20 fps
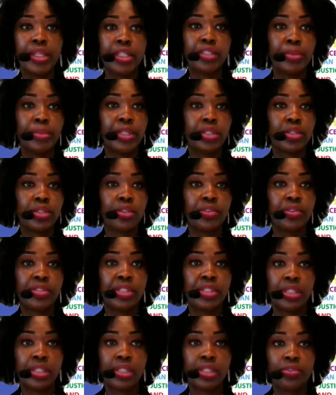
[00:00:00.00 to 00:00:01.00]
Management
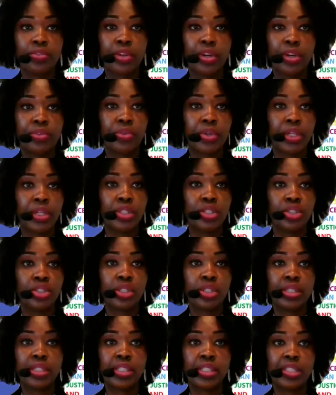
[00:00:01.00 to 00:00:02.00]
of Center for
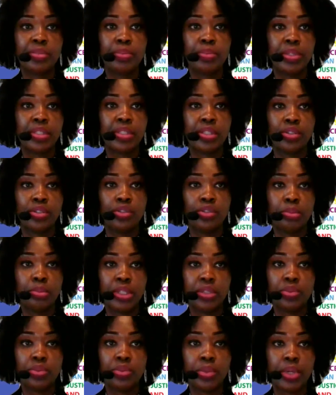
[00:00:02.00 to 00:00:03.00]
African Justice, Peace and
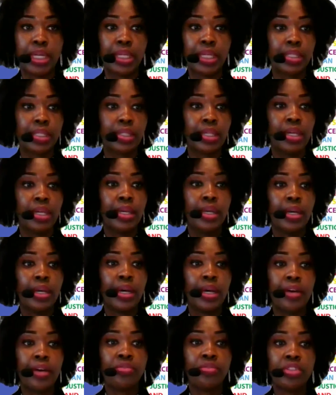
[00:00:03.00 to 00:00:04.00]
Human Rights
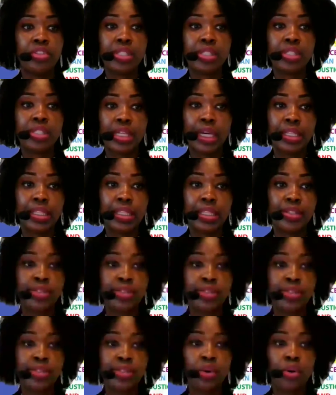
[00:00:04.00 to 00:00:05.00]
have
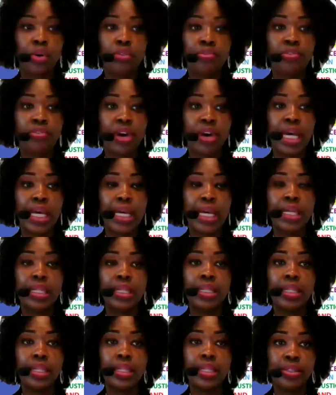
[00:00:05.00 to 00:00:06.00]
decided to offer
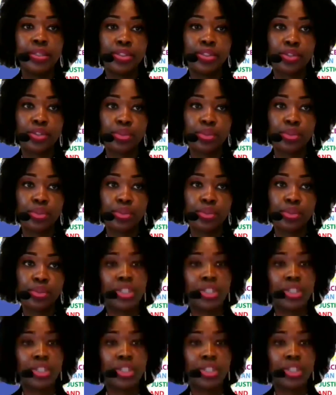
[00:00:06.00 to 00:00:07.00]
a
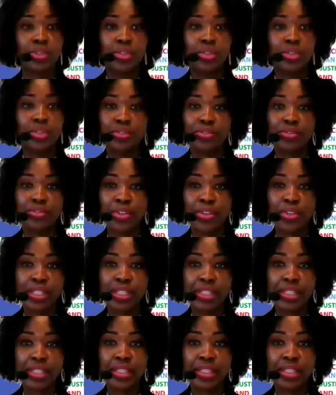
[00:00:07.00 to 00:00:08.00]
little
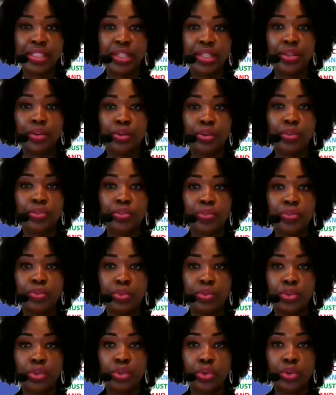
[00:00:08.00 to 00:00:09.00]
gift to the
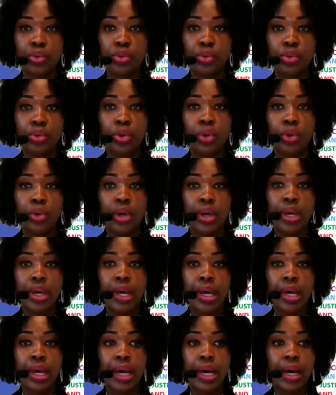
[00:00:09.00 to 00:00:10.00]
University of
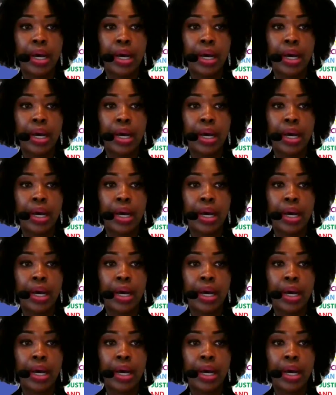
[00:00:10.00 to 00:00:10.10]
Uyo.